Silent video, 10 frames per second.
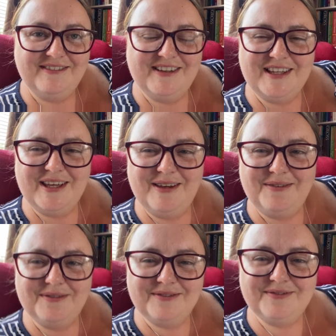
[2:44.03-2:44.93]
Really
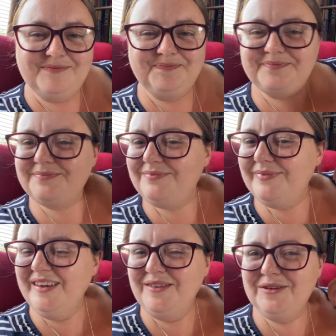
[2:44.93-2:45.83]
cute.
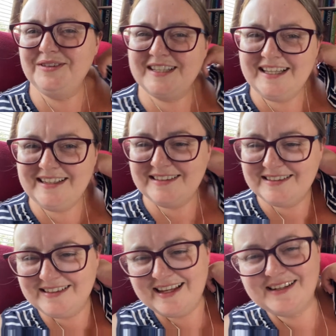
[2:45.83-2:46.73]
All the kids
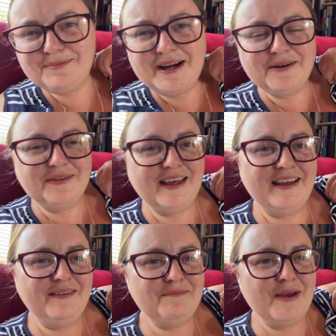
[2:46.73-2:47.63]
said about
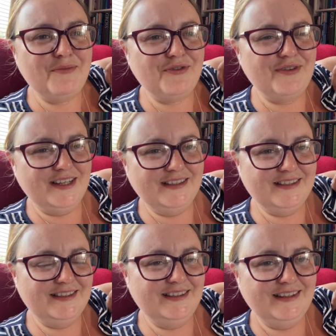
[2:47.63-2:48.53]
their
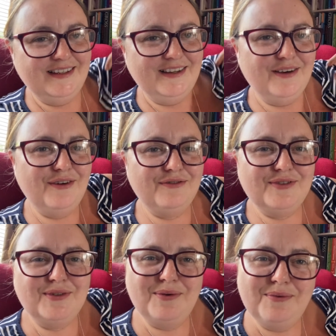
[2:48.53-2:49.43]
memories of
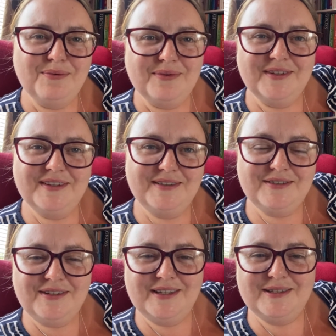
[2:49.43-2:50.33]
school.
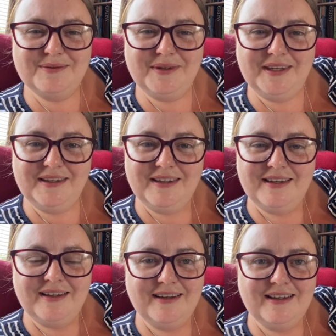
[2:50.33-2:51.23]
It's really sweet.
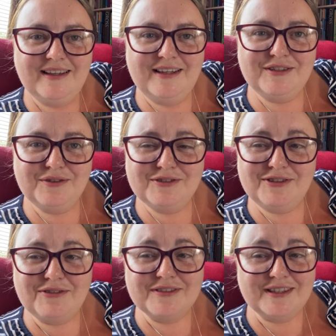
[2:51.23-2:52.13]
And they sung
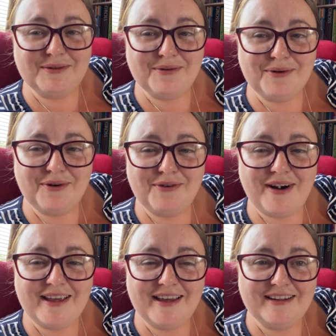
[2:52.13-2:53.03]
songs and they were all
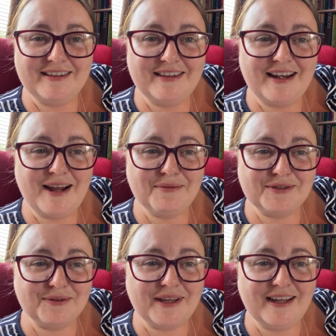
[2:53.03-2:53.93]
crying and then I was
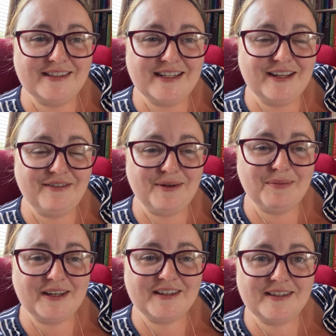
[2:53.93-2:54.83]
all getting teary
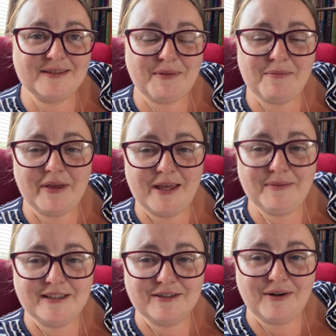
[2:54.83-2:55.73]
because my
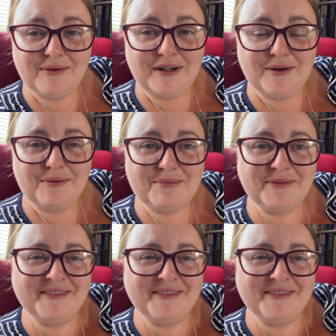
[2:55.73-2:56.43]
baby's growing up.